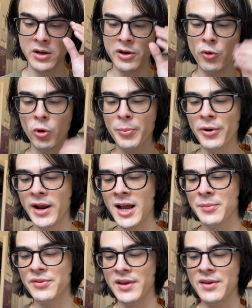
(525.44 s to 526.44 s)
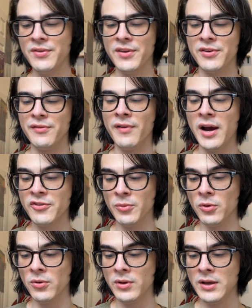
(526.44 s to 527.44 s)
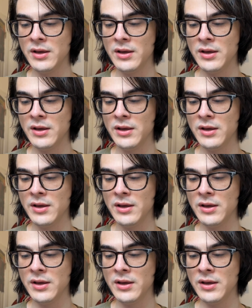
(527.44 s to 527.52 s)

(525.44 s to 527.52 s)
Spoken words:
nor perhaps is this advisable,